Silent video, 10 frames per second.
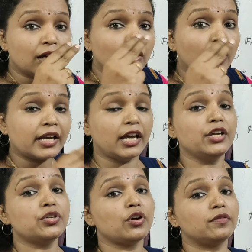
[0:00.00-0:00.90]

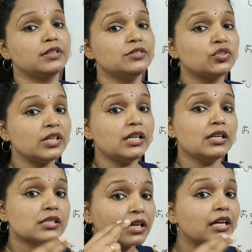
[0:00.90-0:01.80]
location of the
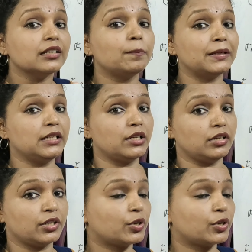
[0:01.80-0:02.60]
genes in the particular